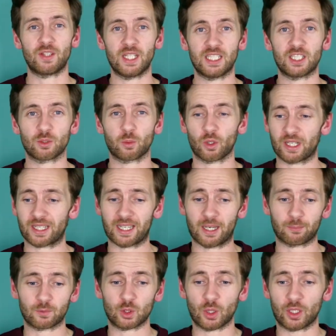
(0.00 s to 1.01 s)
They just want to
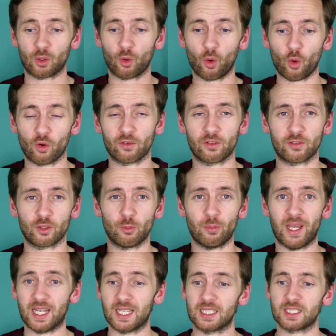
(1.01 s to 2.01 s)
come to an overview
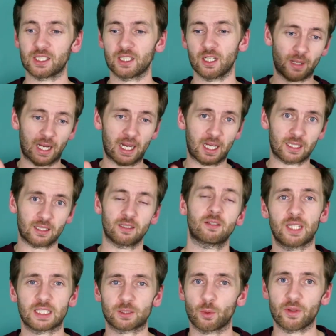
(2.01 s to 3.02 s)
page, bang,
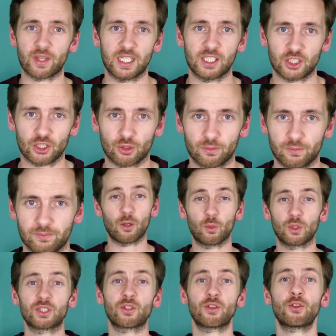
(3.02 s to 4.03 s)
that's what they shoot. It
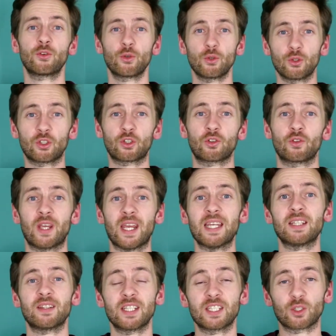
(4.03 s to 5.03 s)
was through
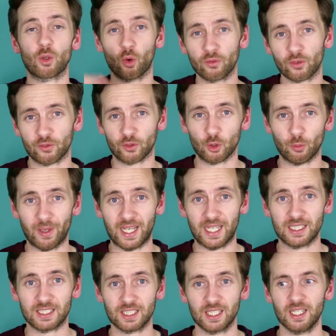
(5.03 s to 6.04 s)
creating this overview
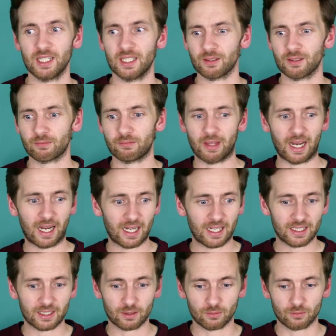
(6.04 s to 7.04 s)
page that
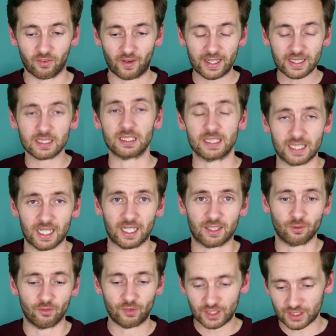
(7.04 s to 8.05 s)
I finally had a
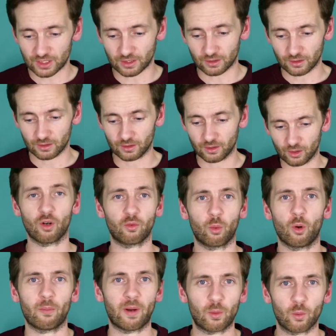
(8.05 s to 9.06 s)
visual of
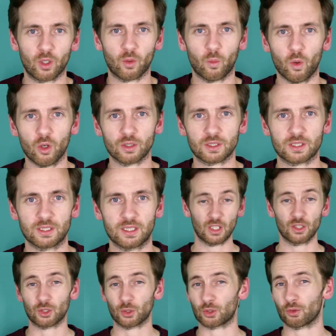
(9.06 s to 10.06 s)
what my work was.
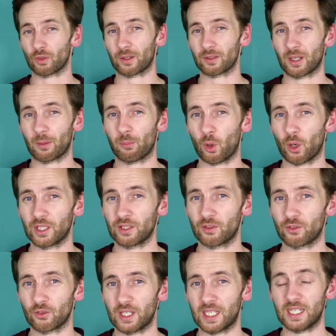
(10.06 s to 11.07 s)
So to round up point
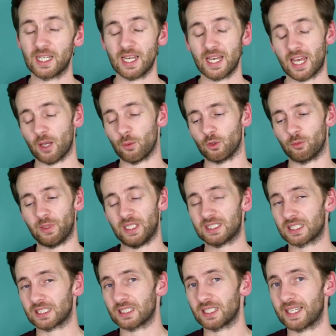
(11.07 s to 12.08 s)
3, it would be
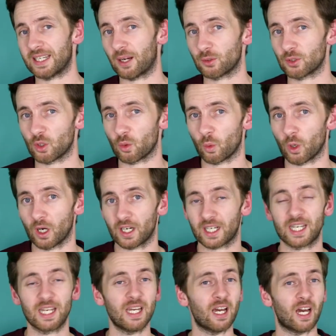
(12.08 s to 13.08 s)
to lay out your
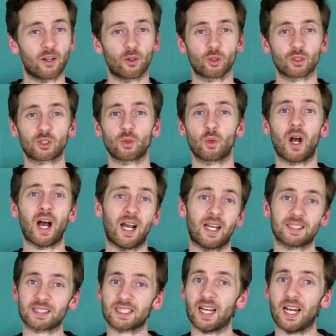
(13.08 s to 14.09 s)
work and also
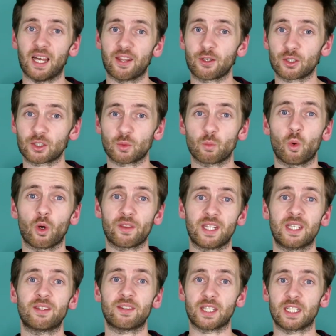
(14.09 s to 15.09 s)
ask others what
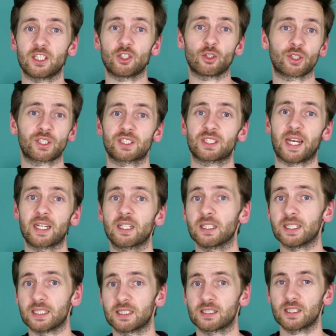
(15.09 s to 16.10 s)
they think your style
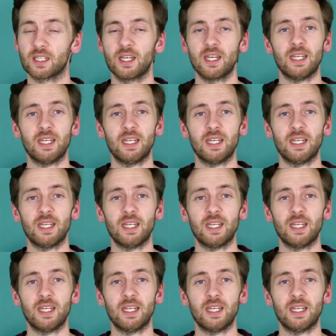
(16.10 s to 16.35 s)
is.